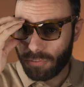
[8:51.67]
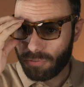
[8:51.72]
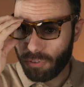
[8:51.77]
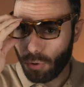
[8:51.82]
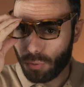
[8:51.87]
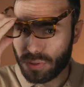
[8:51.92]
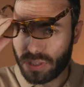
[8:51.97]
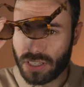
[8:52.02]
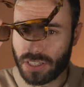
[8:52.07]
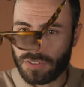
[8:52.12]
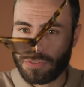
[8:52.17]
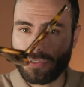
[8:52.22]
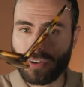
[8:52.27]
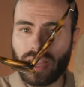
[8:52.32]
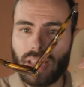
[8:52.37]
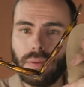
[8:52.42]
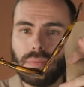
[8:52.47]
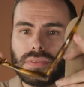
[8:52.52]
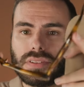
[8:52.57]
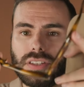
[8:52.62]
fold these
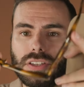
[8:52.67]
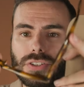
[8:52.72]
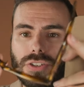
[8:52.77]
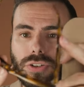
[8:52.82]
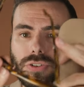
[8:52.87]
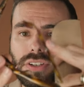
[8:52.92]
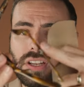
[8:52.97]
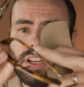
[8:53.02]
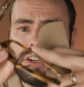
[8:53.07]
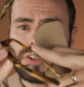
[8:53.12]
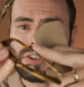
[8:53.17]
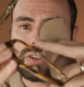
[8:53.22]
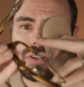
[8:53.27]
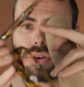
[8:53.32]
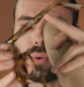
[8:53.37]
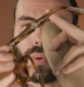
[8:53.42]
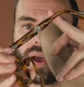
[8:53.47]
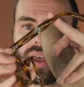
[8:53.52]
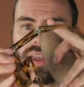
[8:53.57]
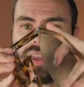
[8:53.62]
frames the
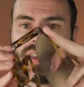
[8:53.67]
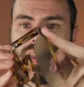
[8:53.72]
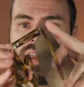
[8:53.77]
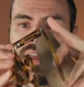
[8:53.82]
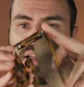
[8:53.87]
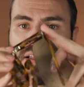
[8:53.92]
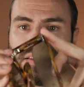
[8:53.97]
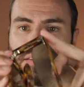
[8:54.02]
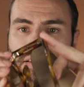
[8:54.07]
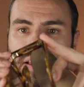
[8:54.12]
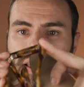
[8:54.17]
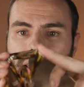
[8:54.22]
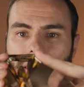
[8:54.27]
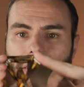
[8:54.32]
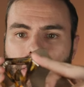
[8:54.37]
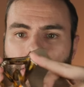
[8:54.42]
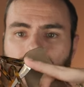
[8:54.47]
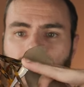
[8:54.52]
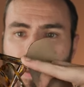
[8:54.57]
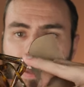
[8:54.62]
traditional way like
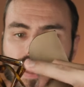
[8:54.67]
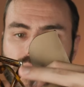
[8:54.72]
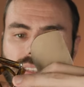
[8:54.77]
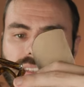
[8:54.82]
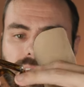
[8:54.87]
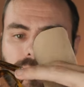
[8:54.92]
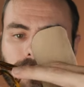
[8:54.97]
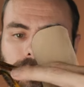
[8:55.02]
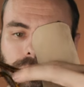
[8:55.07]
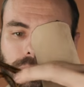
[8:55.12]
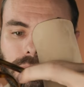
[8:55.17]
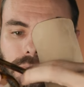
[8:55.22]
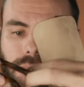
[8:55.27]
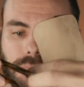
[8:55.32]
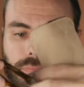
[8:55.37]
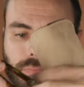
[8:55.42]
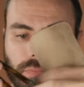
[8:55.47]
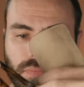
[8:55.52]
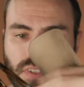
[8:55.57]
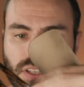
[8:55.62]
this,
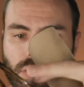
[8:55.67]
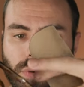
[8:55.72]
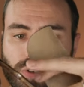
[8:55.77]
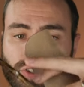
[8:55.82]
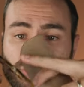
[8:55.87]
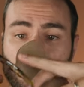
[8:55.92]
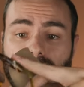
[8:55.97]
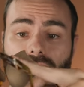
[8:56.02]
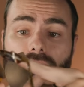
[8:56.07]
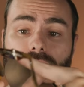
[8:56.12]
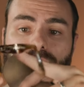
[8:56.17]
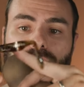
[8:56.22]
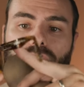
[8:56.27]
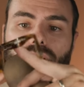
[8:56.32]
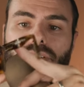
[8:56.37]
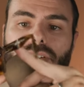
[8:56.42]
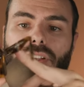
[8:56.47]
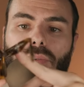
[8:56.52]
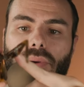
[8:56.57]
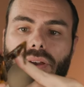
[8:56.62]
which can actually be
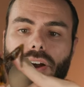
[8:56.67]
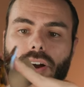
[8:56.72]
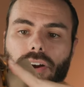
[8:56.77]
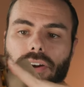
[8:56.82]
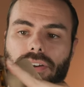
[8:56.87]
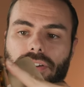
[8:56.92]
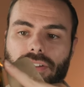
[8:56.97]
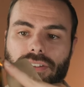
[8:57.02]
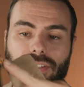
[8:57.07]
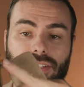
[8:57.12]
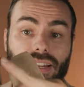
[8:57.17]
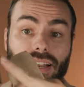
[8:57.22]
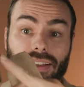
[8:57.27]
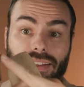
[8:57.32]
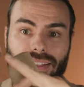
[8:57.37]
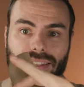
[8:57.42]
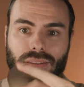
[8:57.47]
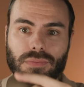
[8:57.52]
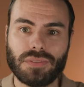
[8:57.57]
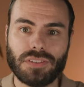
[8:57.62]
a little bit hard to
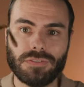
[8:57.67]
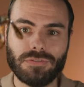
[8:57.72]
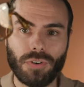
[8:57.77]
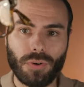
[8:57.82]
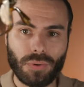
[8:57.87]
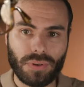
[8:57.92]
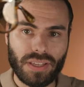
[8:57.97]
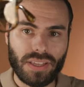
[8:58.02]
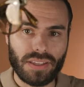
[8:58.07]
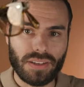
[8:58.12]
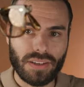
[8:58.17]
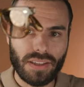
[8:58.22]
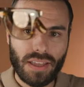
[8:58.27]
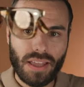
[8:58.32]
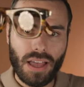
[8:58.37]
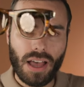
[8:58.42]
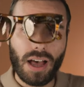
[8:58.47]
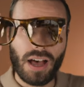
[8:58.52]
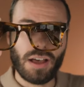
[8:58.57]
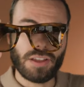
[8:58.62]
not get them to fold in.
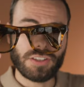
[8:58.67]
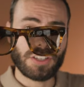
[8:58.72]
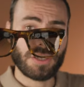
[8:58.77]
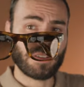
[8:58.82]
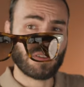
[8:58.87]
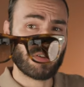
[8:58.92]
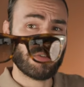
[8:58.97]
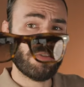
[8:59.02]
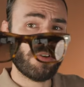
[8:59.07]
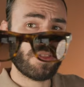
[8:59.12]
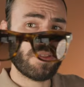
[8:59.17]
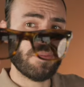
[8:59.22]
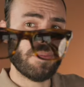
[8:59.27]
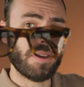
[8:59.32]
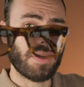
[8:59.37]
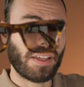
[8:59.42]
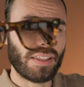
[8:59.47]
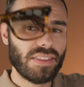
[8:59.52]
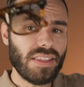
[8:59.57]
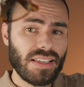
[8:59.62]
Uh, so you fold them
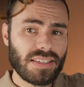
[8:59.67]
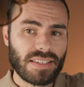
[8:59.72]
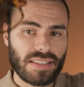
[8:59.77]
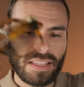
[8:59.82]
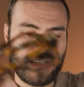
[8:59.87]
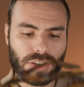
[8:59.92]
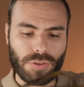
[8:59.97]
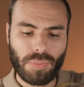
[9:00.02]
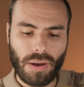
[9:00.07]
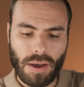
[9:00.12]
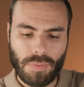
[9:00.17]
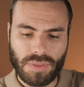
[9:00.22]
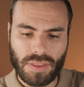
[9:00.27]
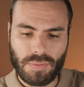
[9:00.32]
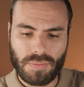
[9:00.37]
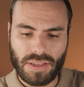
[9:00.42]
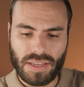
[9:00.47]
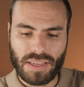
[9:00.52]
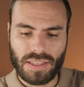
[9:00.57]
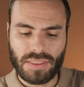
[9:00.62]
in like this, and then you pop
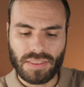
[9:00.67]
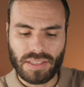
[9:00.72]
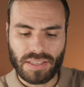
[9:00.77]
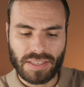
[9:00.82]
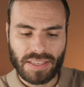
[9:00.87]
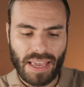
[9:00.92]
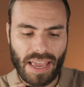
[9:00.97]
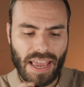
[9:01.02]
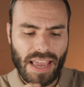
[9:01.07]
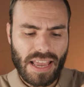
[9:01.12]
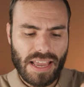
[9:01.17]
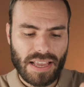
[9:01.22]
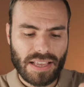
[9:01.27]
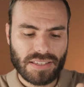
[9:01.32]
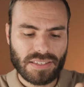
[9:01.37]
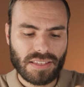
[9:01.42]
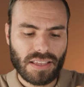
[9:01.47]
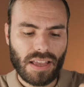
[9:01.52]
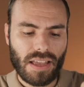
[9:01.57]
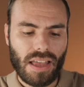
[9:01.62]
them in the
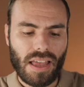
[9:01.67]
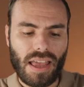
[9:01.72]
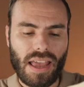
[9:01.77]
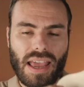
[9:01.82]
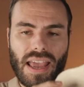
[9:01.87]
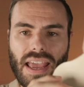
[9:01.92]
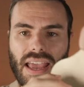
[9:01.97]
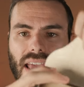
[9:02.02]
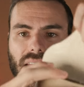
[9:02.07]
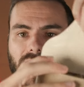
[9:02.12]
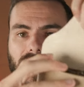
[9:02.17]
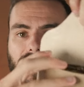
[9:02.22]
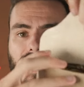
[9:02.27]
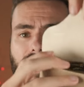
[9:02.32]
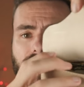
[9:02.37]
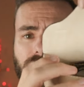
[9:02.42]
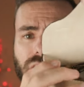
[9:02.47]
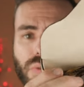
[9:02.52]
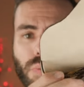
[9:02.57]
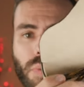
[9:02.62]
case, and
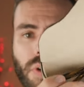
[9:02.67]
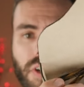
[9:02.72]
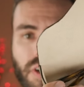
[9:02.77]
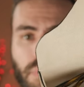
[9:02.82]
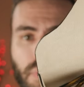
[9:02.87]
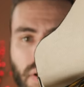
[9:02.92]
that's just weird to